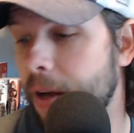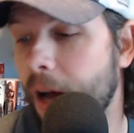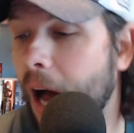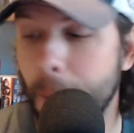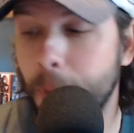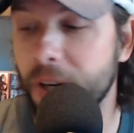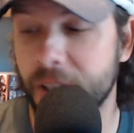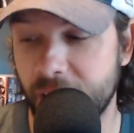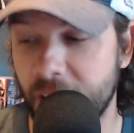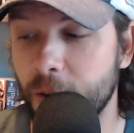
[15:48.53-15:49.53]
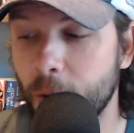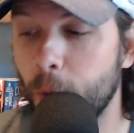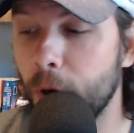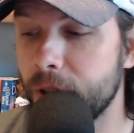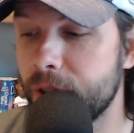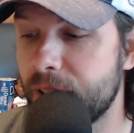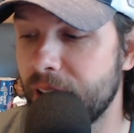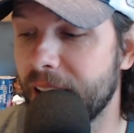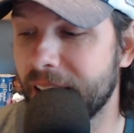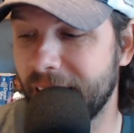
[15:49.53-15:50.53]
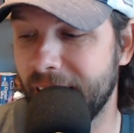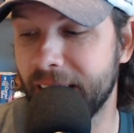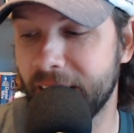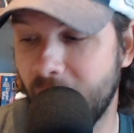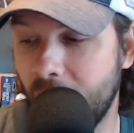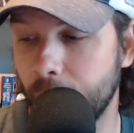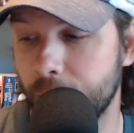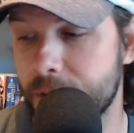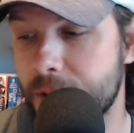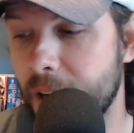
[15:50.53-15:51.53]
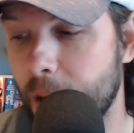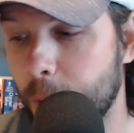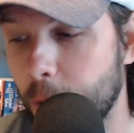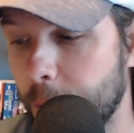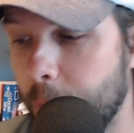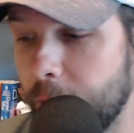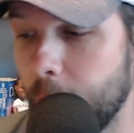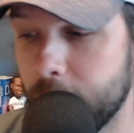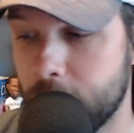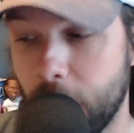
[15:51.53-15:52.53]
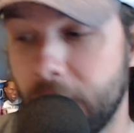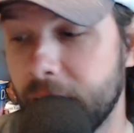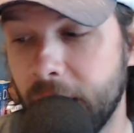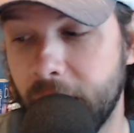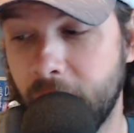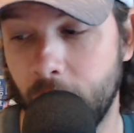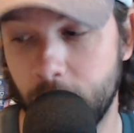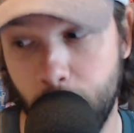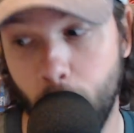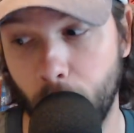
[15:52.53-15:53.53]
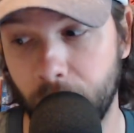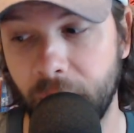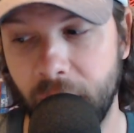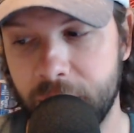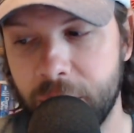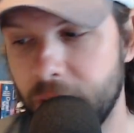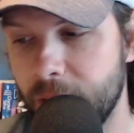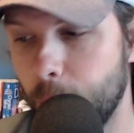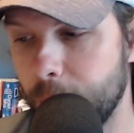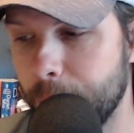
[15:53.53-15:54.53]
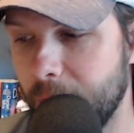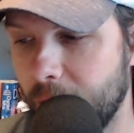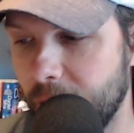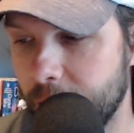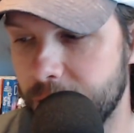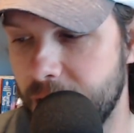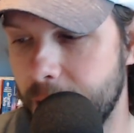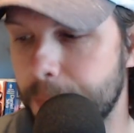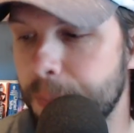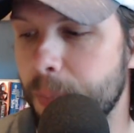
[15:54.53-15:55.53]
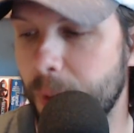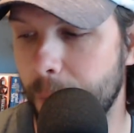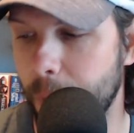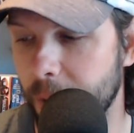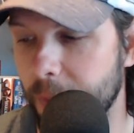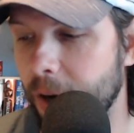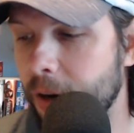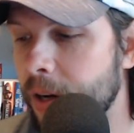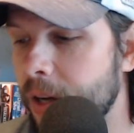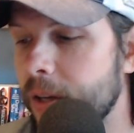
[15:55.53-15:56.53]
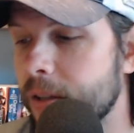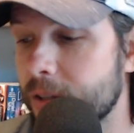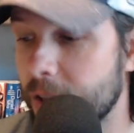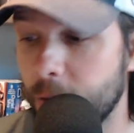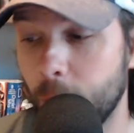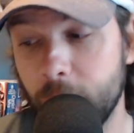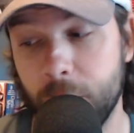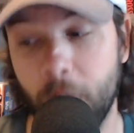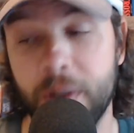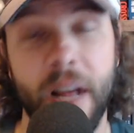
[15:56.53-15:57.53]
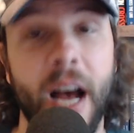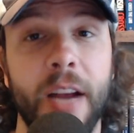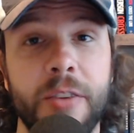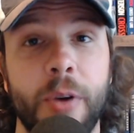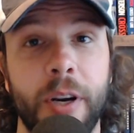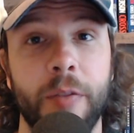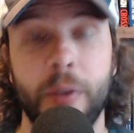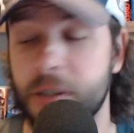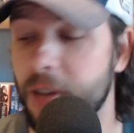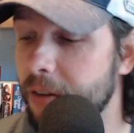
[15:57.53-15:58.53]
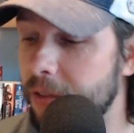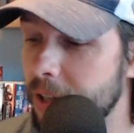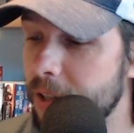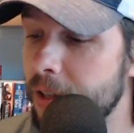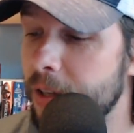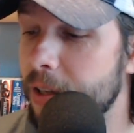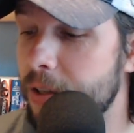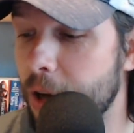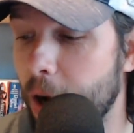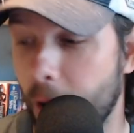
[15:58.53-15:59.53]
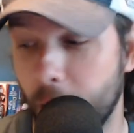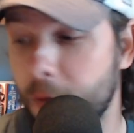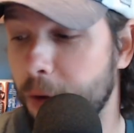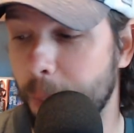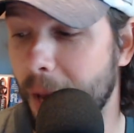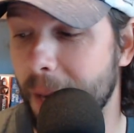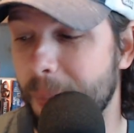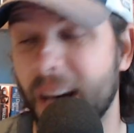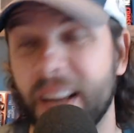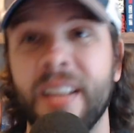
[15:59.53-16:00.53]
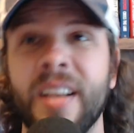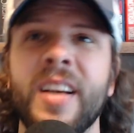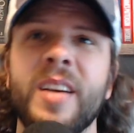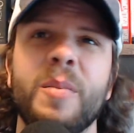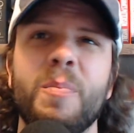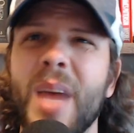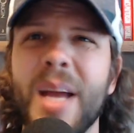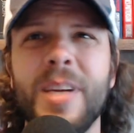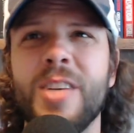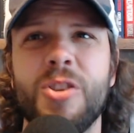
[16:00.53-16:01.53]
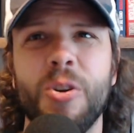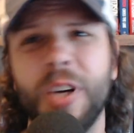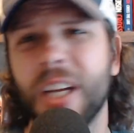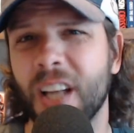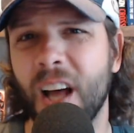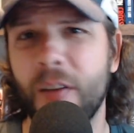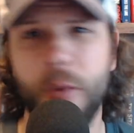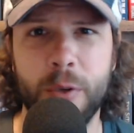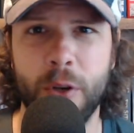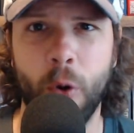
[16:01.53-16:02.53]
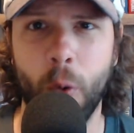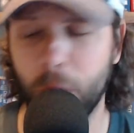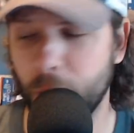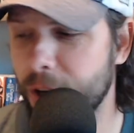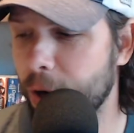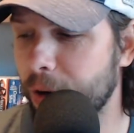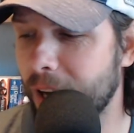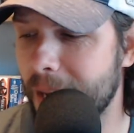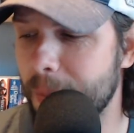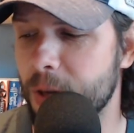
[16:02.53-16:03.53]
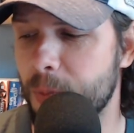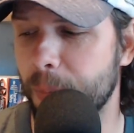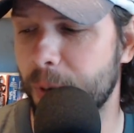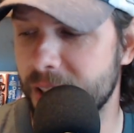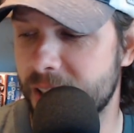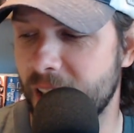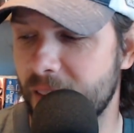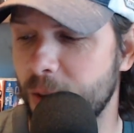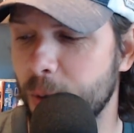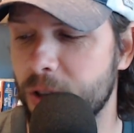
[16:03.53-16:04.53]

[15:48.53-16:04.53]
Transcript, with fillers: I put Xavier Woods and Landon Collins. Now, Pro Football Focus graded Landon Collins poorly last year. He wouldn't be on their team, but I put him there. Xavier Woods was the highest-rated free safety, so I don't feel bad about it. Maybe Julian Love, who is a corner at Notre Dame but has been playing safety with the